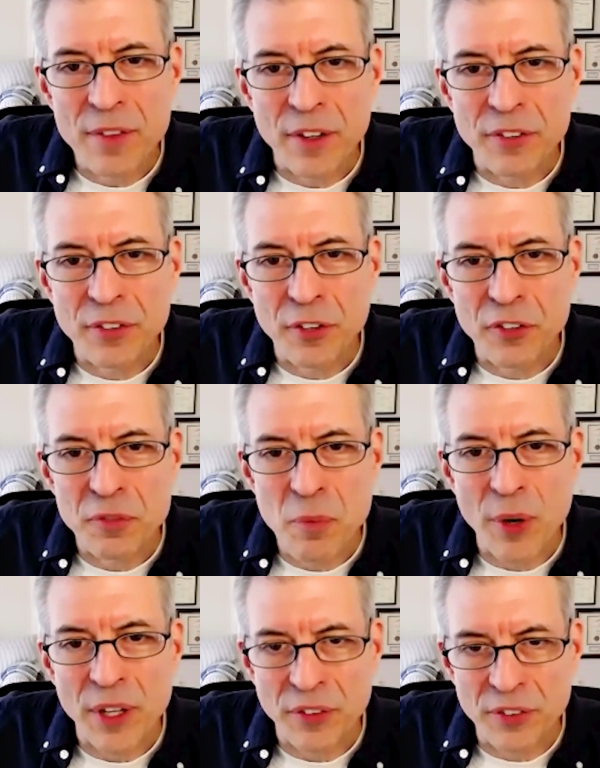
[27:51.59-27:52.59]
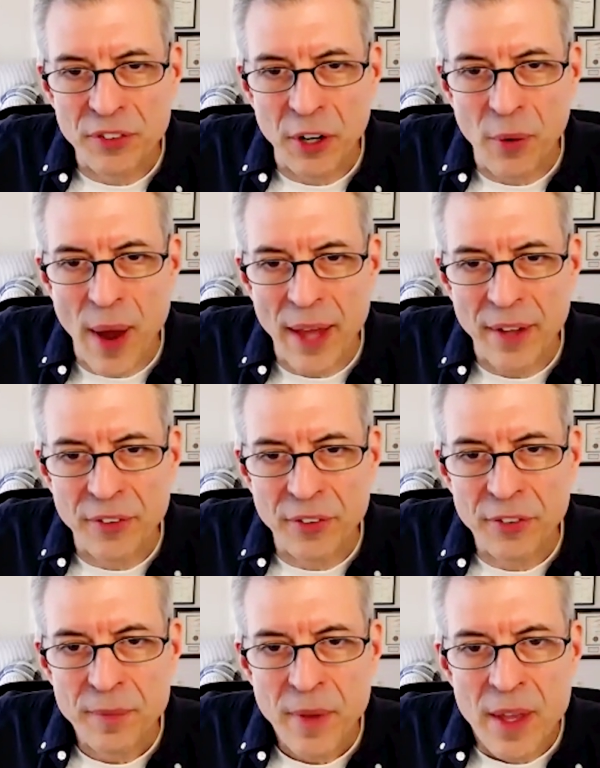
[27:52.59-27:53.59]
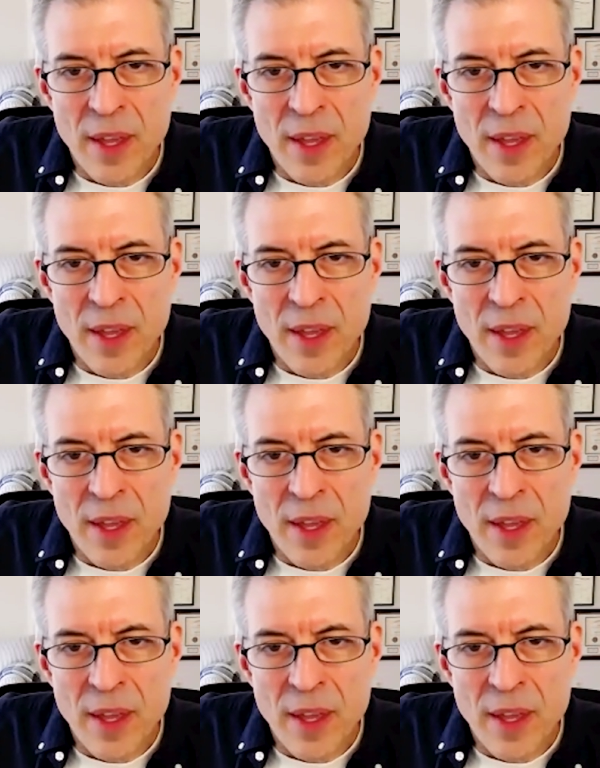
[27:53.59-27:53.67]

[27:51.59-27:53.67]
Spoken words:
this to smoking cigarettes,